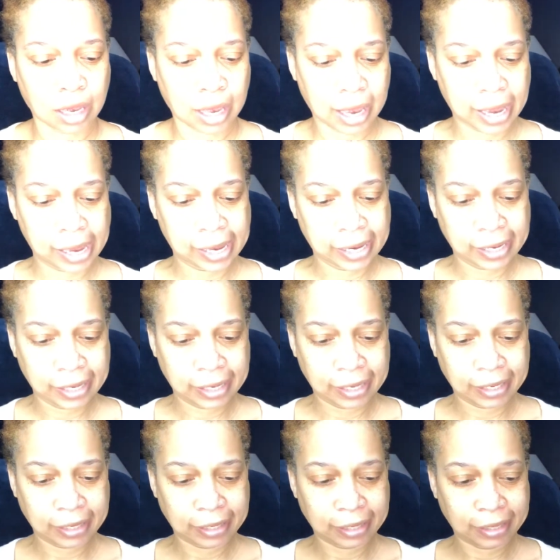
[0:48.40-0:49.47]

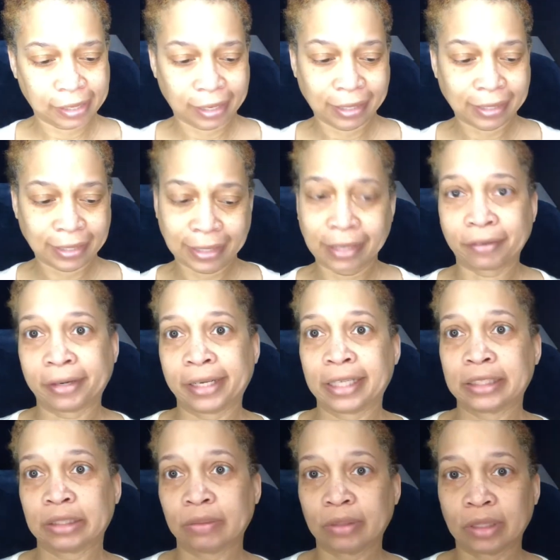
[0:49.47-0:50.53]
And it's
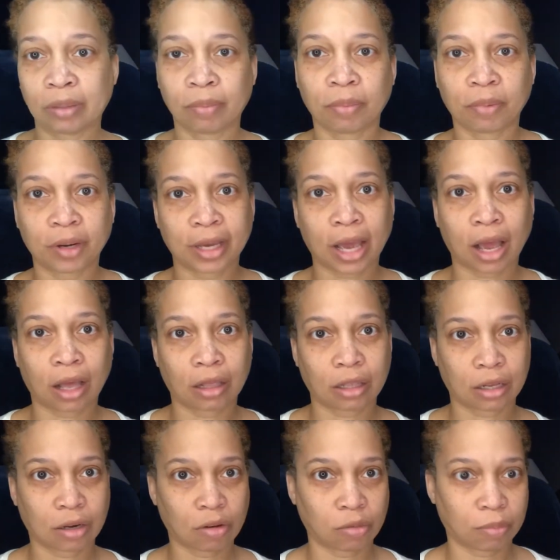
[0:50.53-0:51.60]
serious when you bring out the
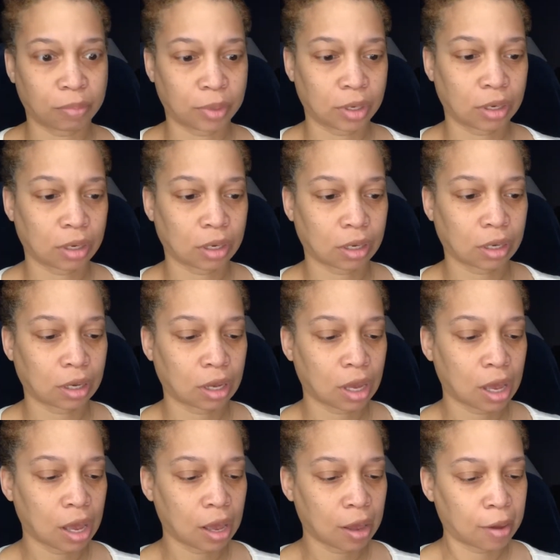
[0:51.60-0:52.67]
notebook,
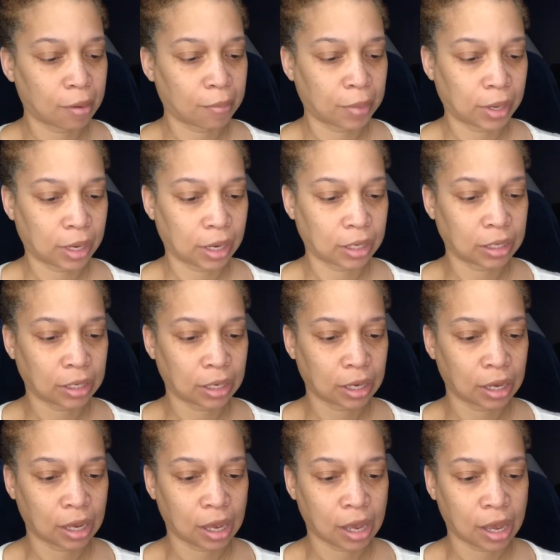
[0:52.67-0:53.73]
but
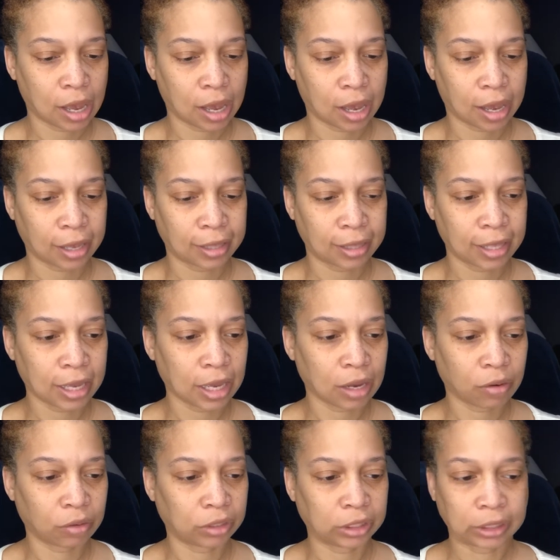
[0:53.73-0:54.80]
I think
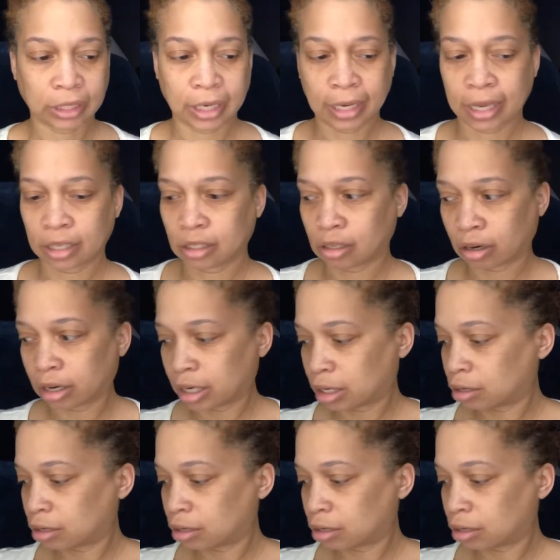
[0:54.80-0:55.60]
we're just gonna get started.